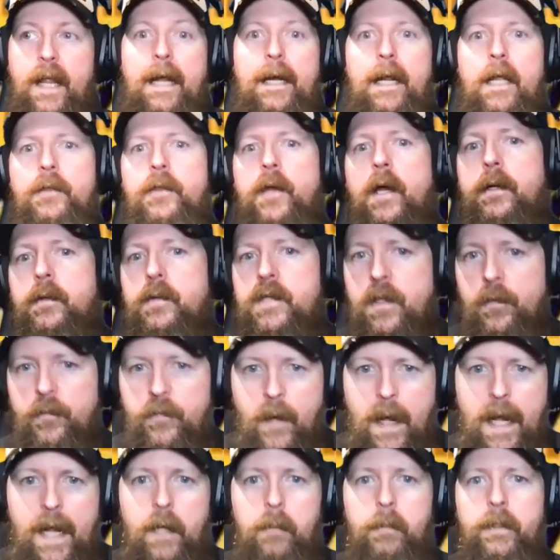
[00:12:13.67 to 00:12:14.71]
And I thought it was a
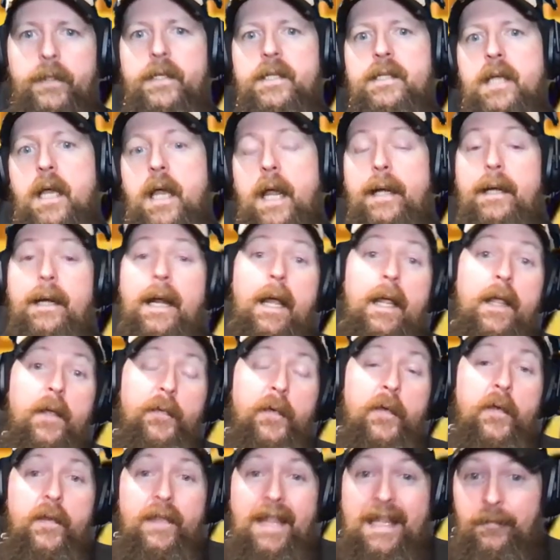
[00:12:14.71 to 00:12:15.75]
viable design. Now,
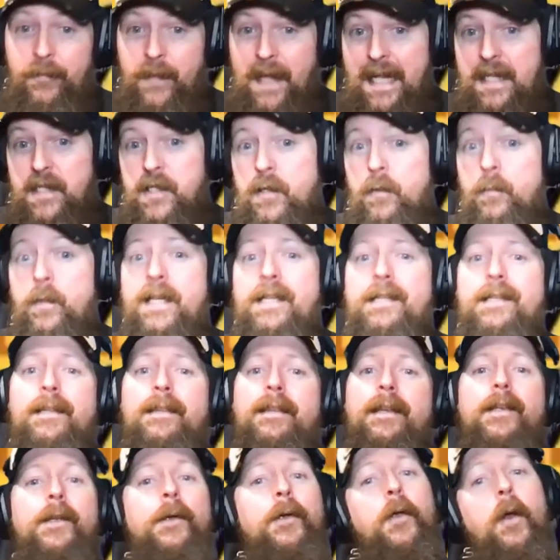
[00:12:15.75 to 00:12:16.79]
if you if that's the reason
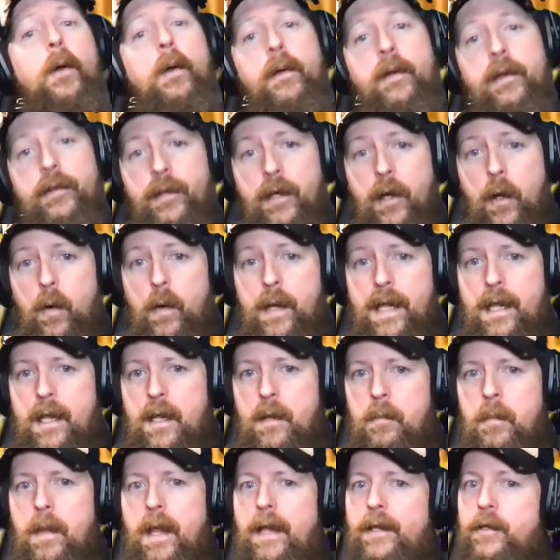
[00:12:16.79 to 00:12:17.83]
that you're going with an
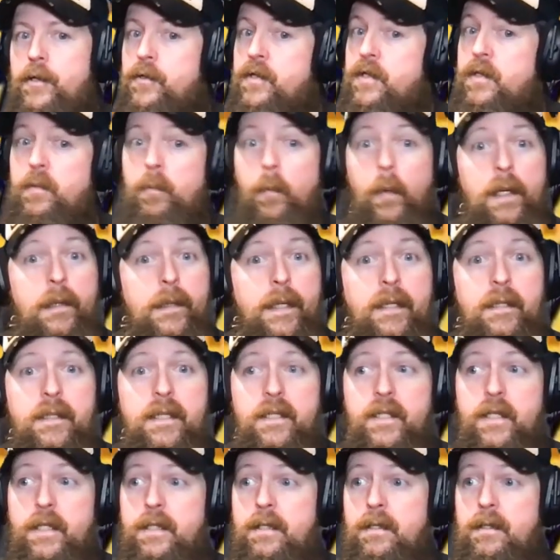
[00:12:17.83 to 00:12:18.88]
OEM and you're just willing
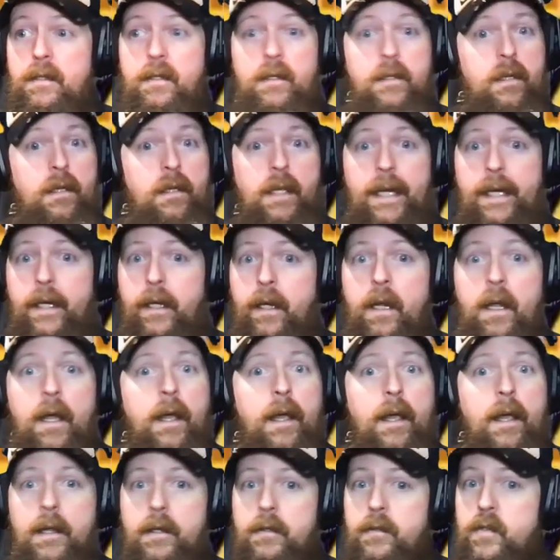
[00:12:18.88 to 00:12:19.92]
to just like
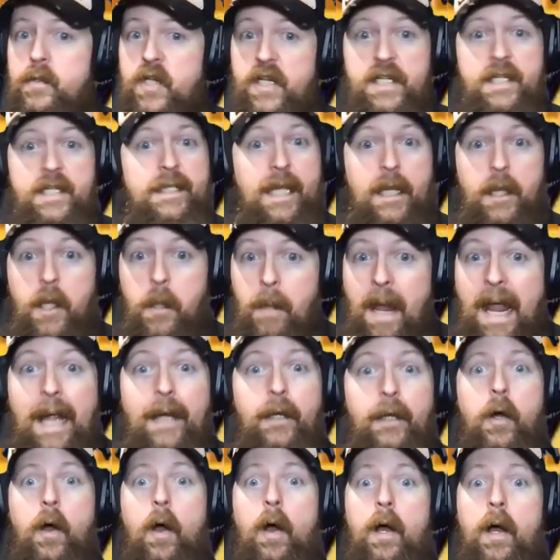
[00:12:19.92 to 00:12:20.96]
just sell them
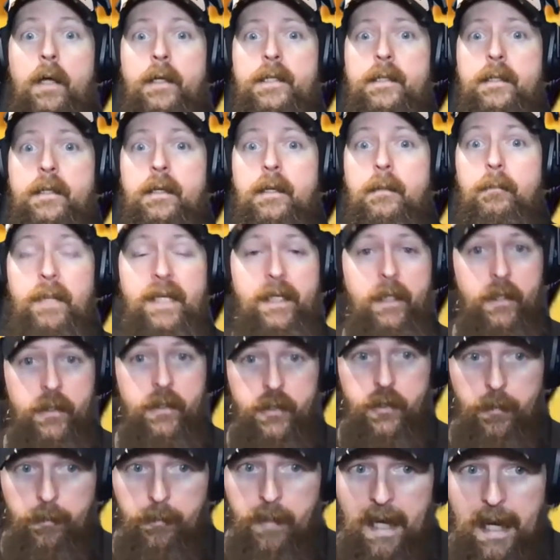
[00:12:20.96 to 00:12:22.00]
at cost
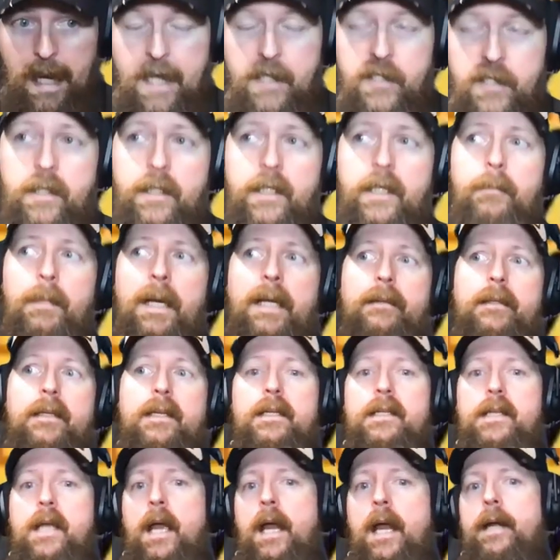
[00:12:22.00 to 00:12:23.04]
because you're passionate about the
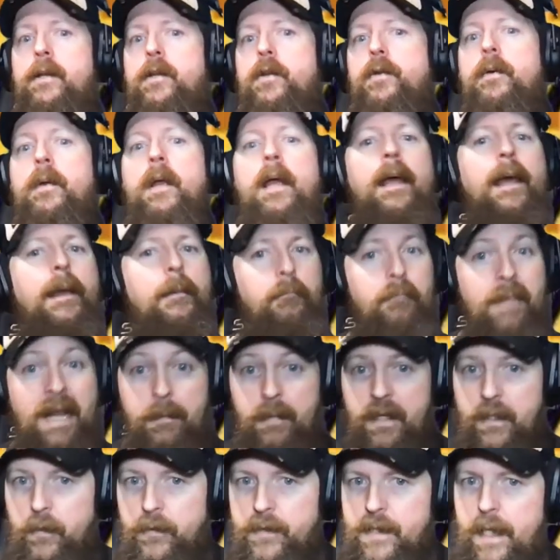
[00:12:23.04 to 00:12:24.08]
design and you're
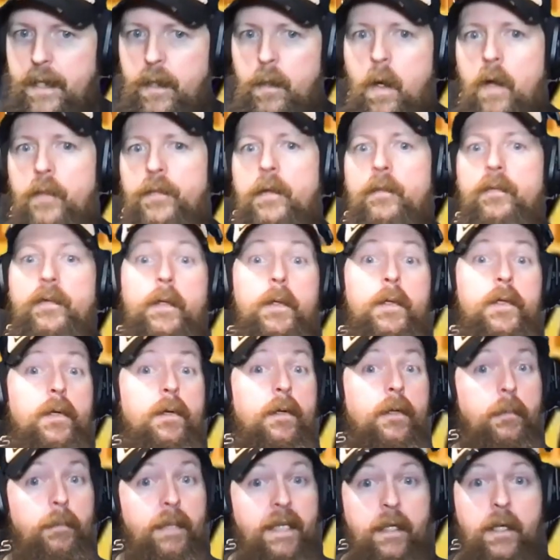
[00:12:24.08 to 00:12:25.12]
maybe it'll take off in the future
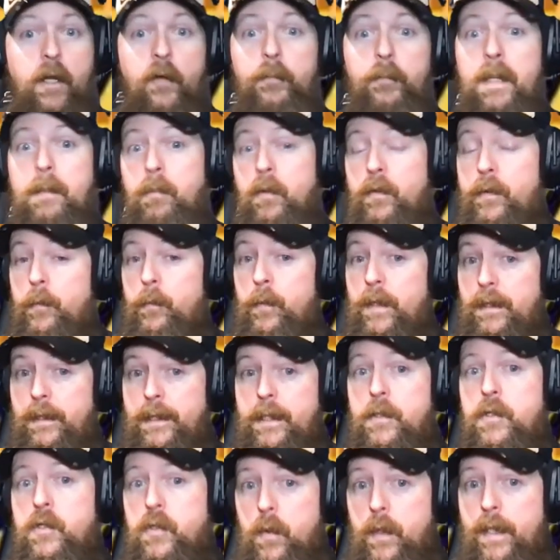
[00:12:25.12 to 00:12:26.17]
and there'll be enough people that
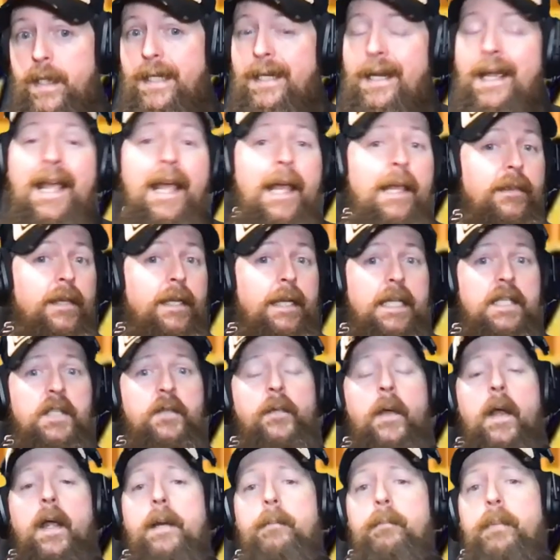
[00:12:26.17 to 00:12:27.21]
really enjoy it then that's
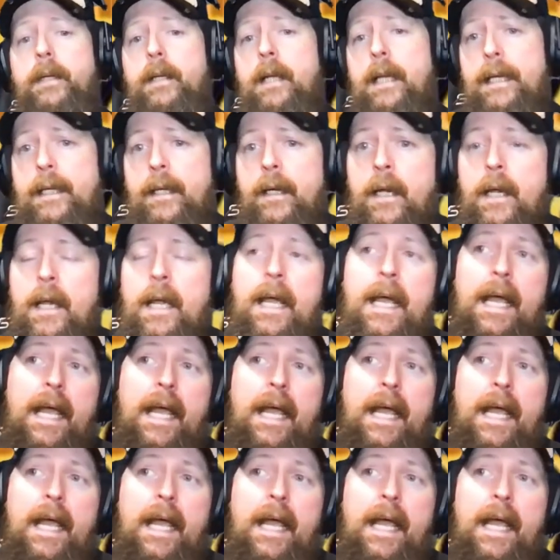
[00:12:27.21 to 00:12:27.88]
fine but like